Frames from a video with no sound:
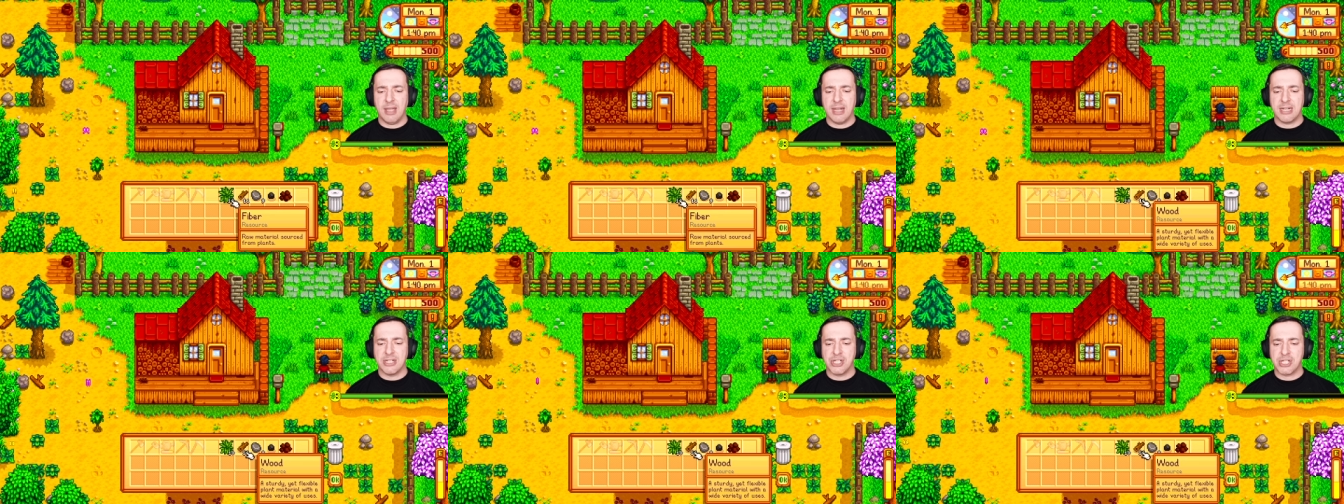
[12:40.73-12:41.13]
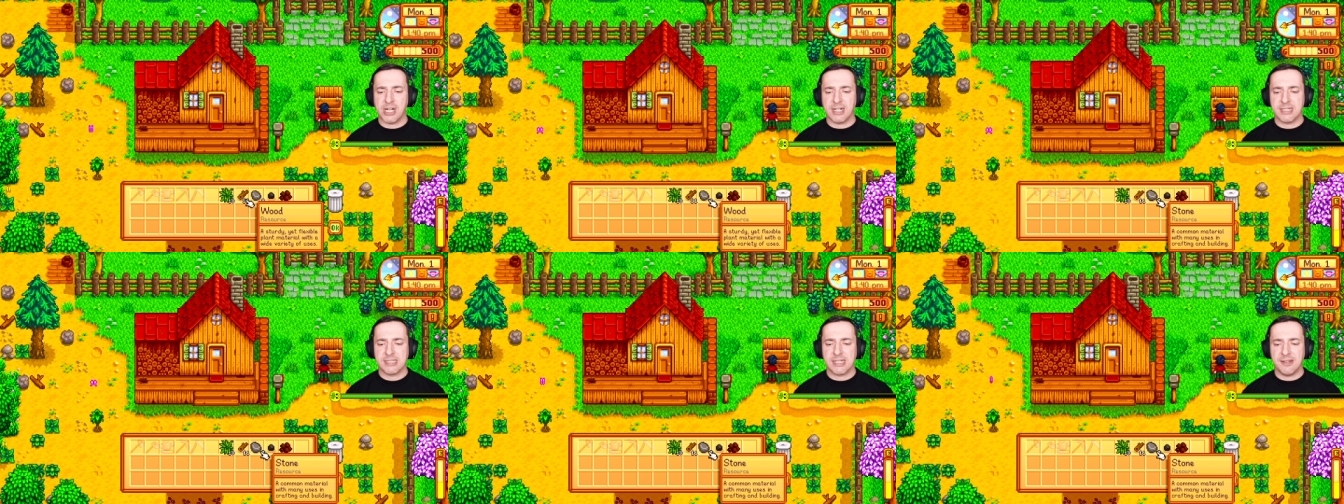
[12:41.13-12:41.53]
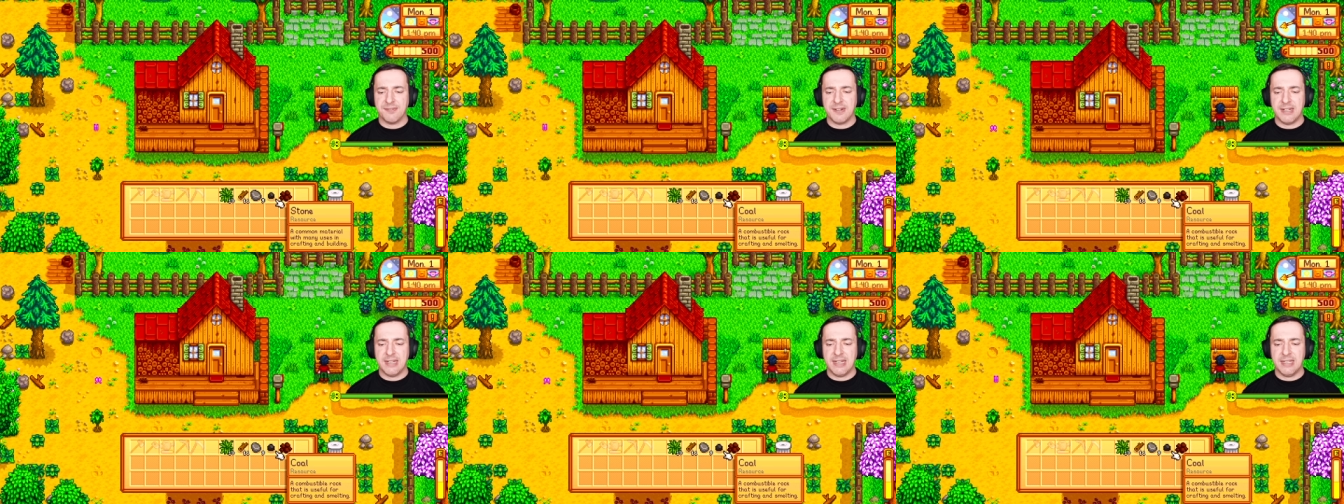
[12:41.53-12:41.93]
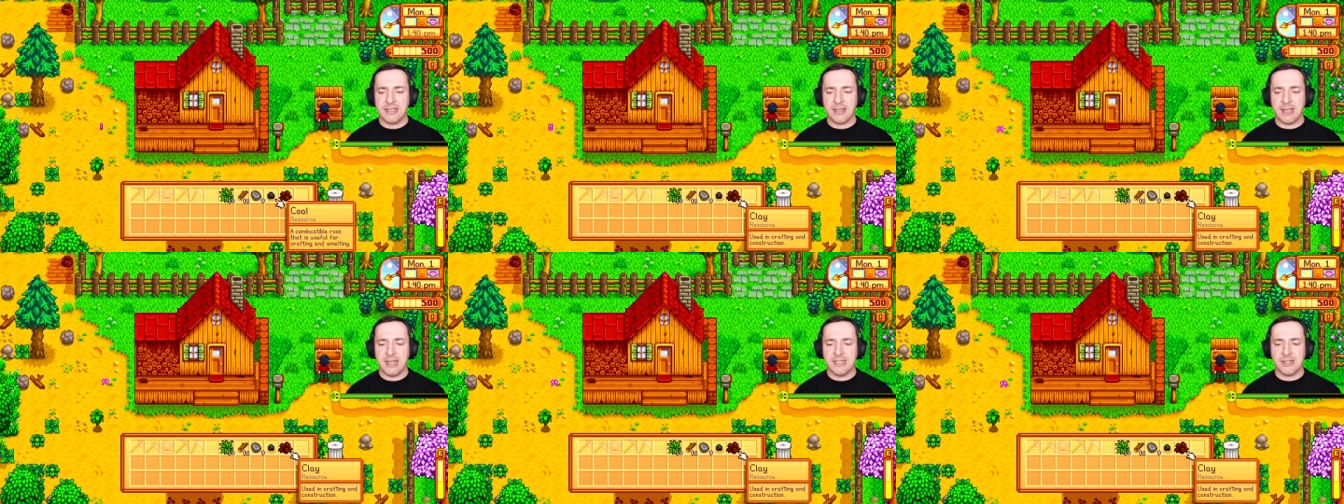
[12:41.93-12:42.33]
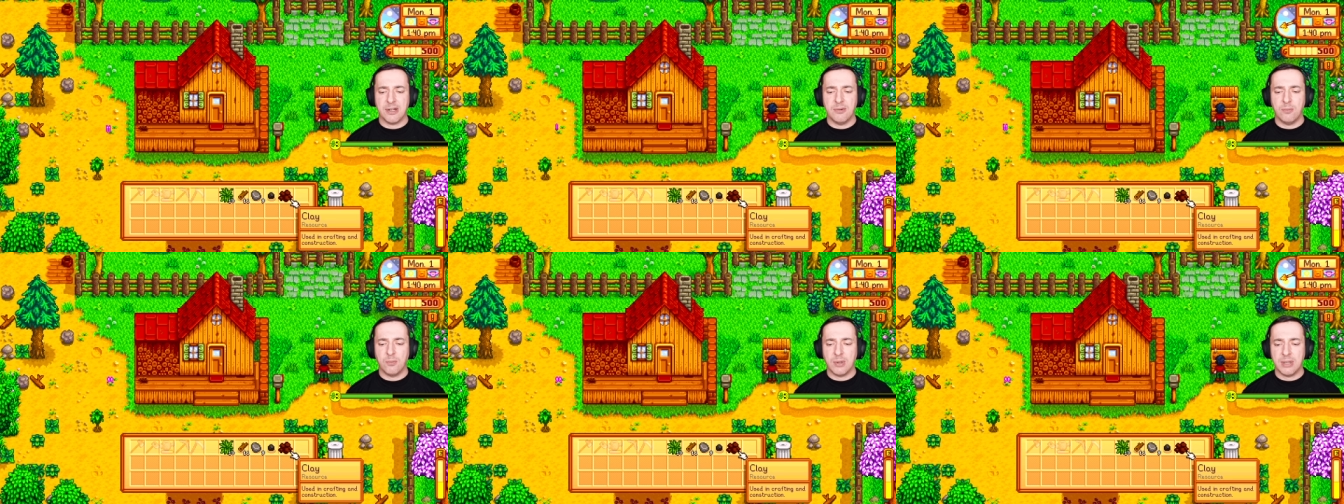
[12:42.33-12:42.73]
I can chuck stuff in here that I
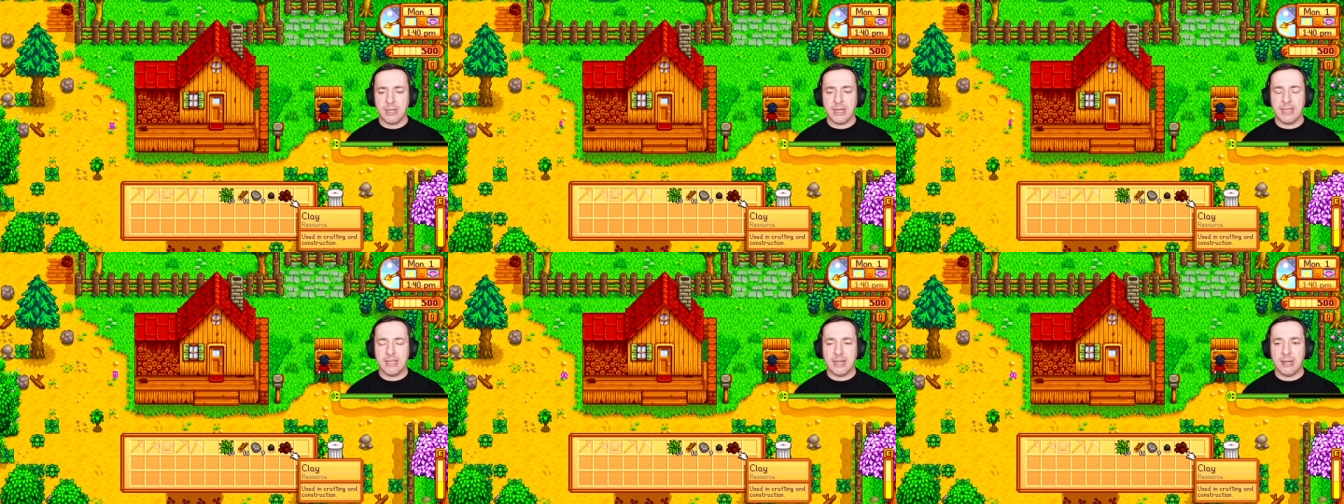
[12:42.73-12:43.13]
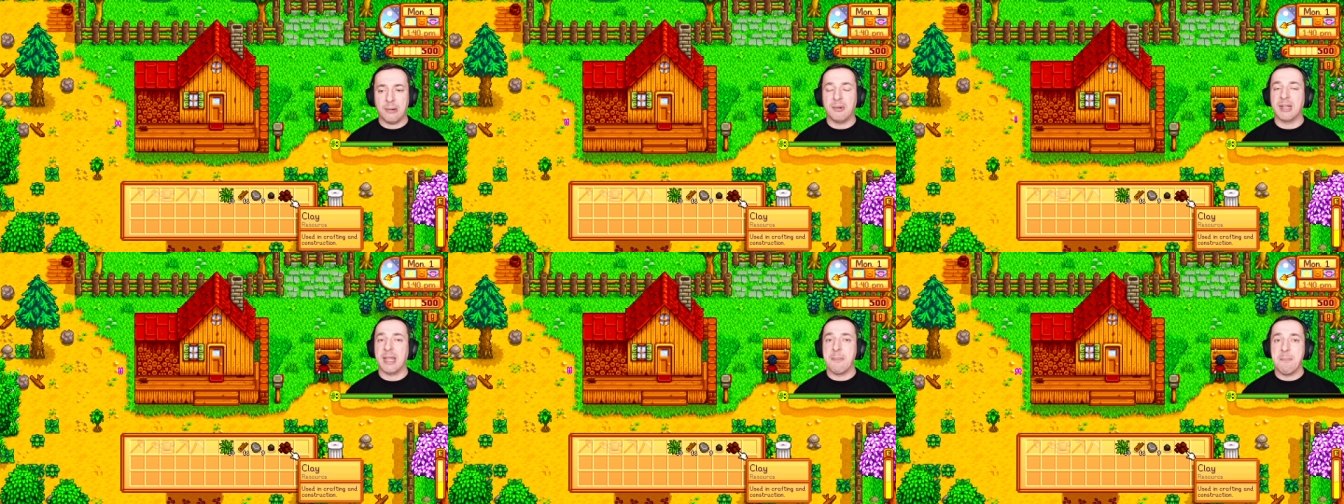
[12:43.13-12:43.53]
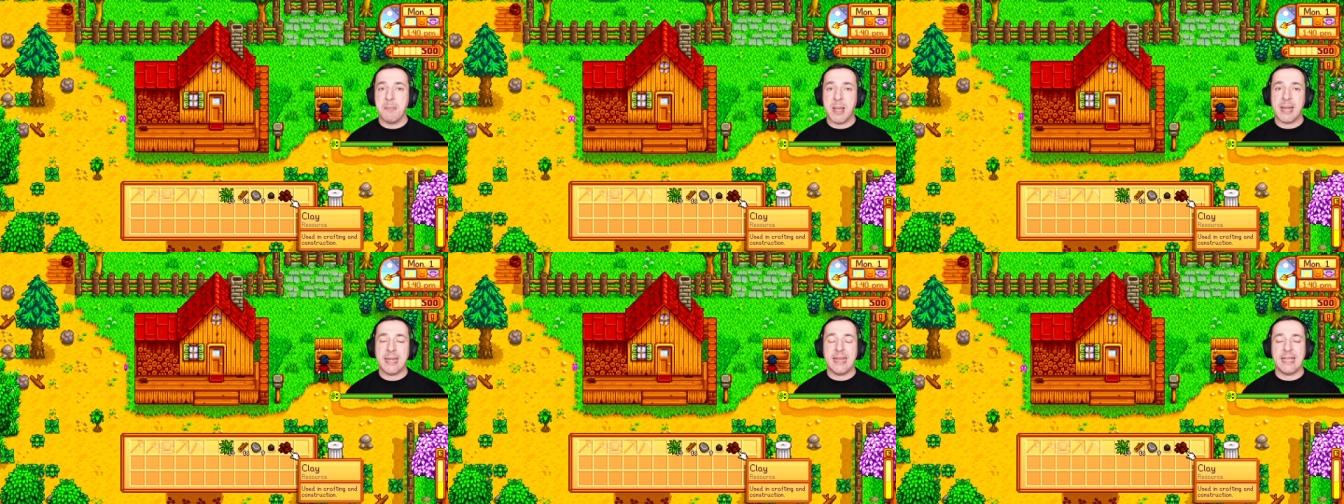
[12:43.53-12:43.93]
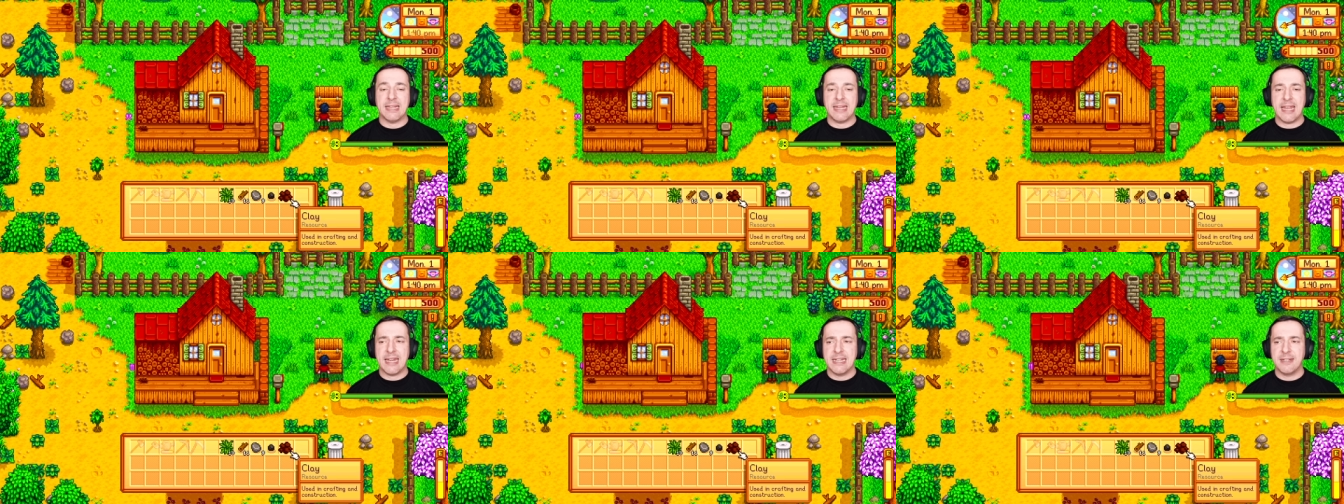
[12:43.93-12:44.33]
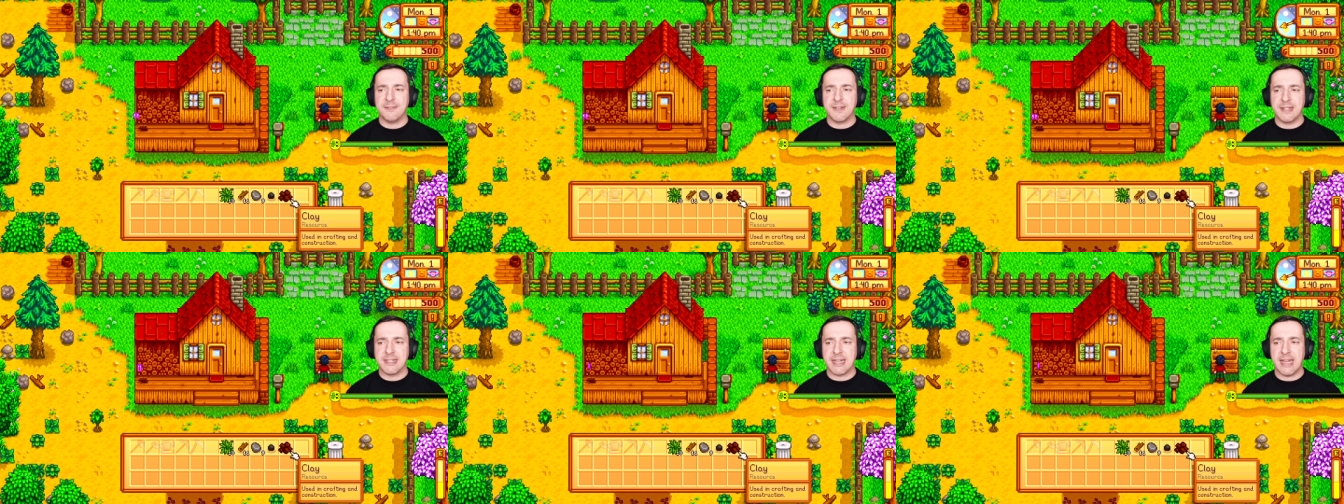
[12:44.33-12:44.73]
don't want, and then I will get money at the end
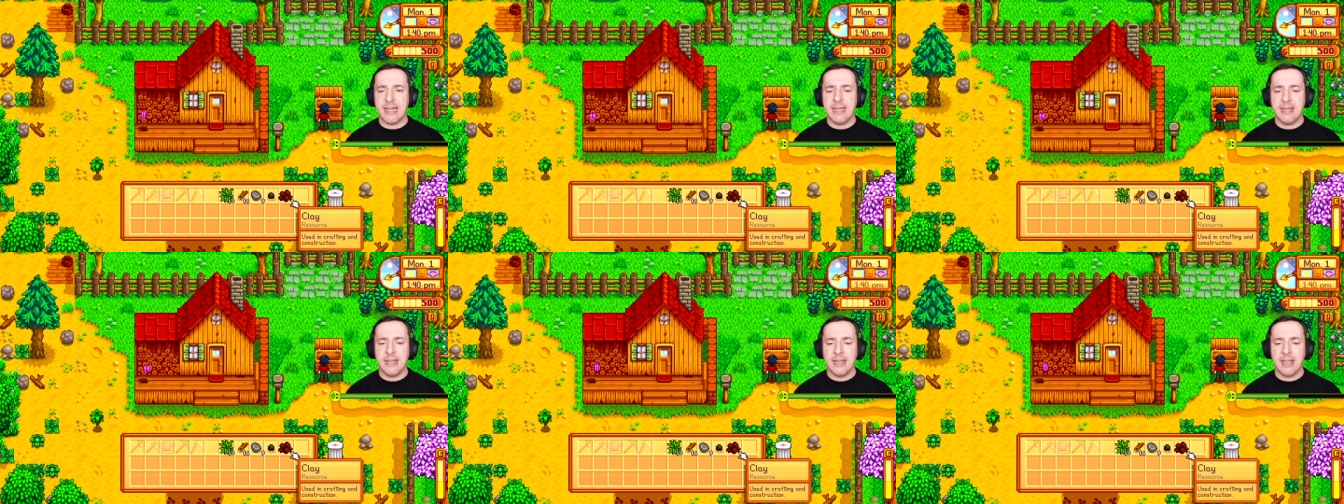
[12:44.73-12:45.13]
of the day,